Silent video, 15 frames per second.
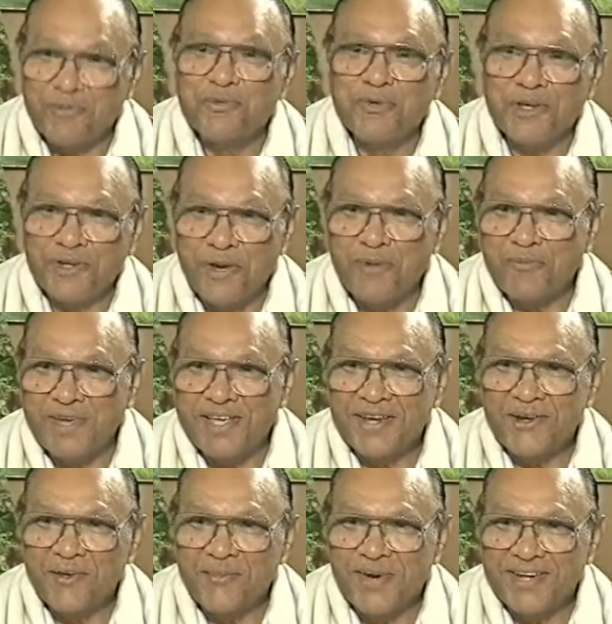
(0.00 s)
We can come by
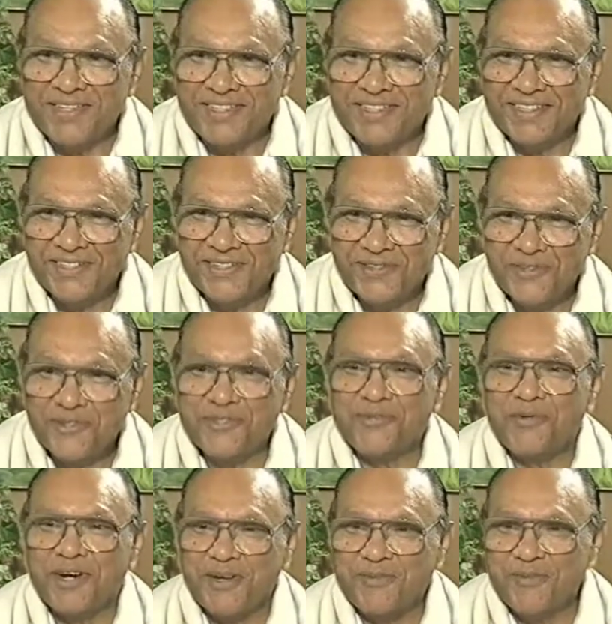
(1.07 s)
end of March. We'll
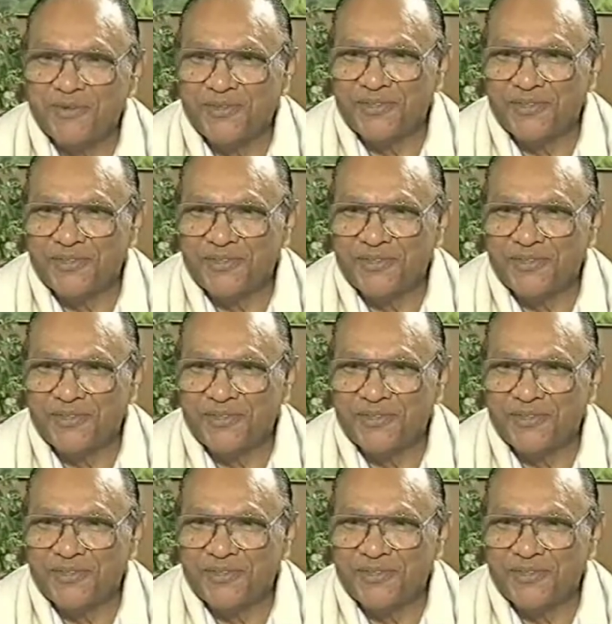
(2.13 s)
see what I'm